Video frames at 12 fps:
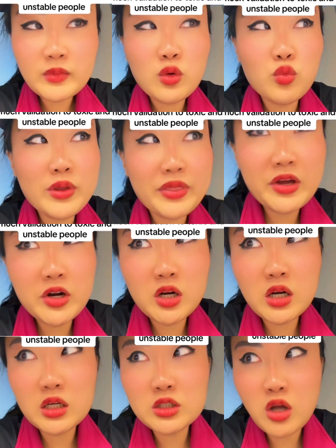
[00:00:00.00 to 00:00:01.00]
with
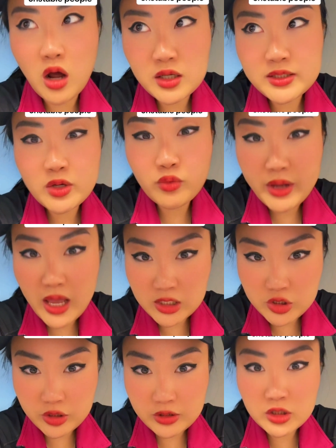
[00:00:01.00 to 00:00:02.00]
their toxic
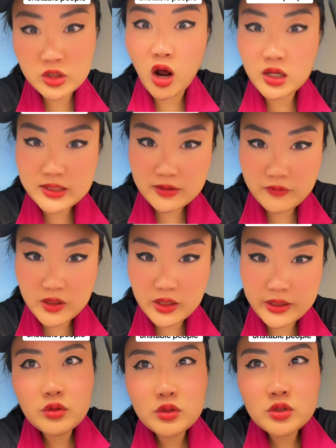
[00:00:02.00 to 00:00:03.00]
reactions, toxic feeling.